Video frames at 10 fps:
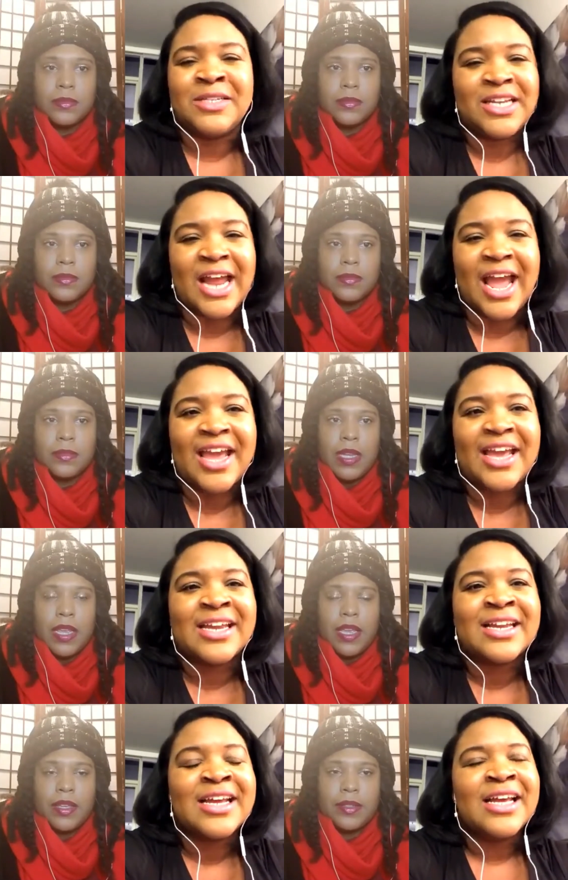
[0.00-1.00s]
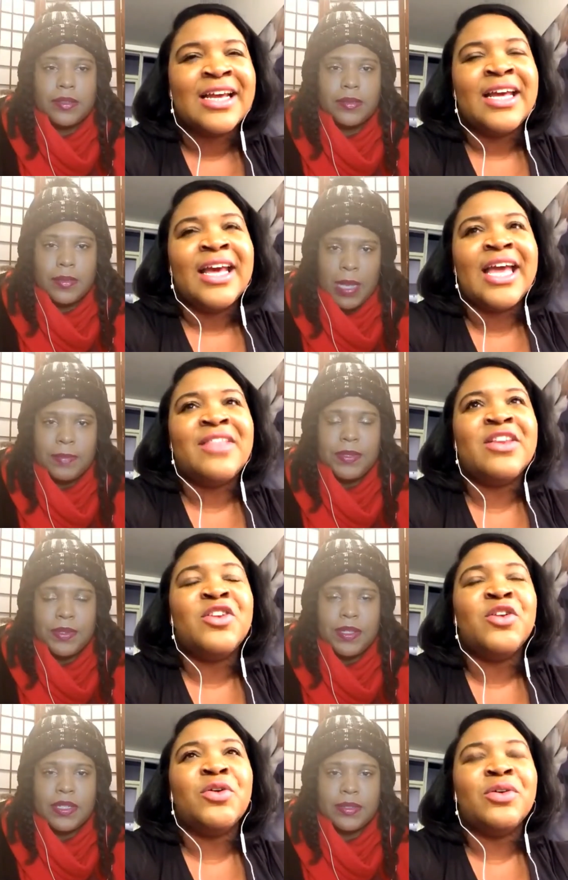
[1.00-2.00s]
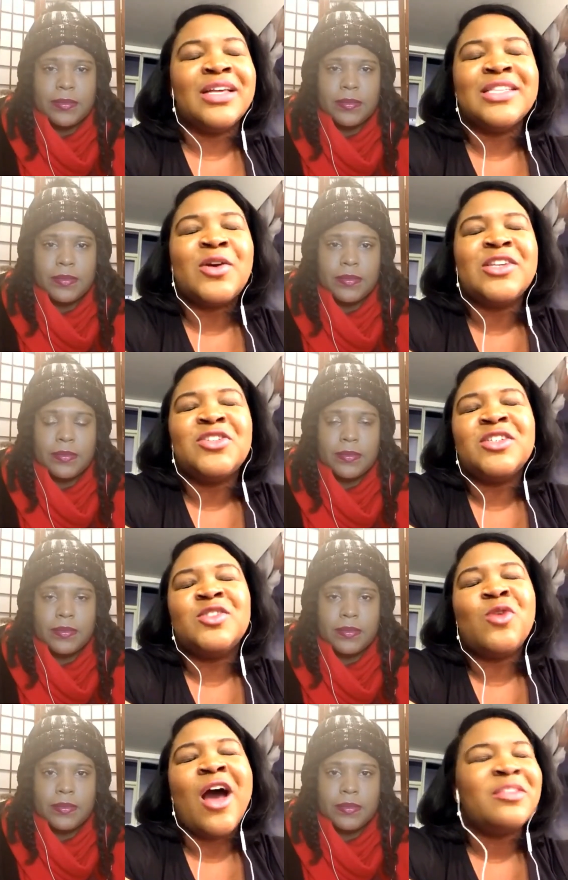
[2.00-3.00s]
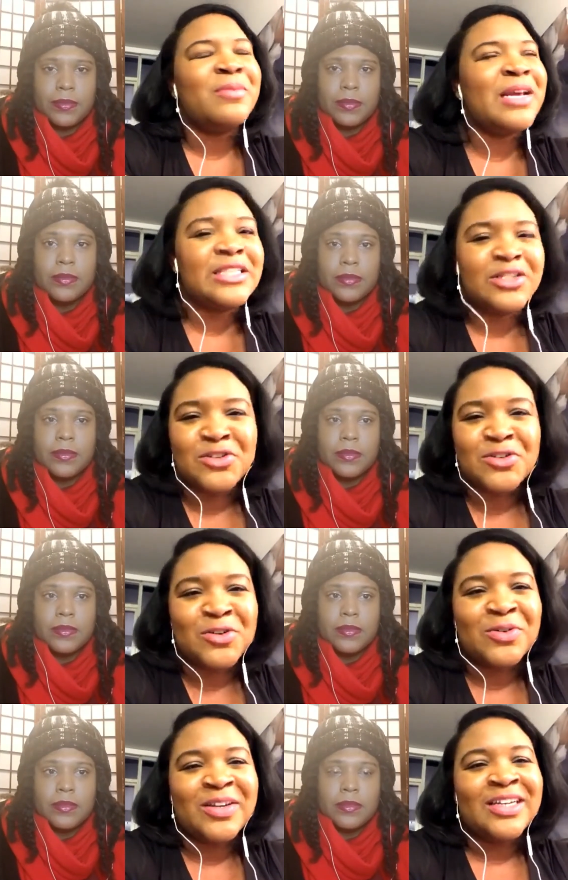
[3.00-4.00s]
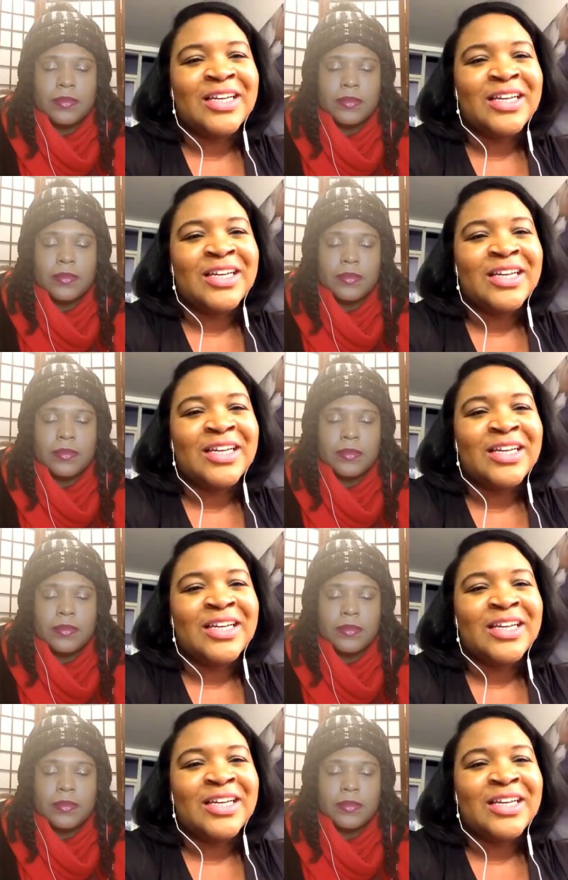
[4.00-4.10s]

Speaker 1: me today. And, yeah, absolutely. Then, so it's just you have to be intentional.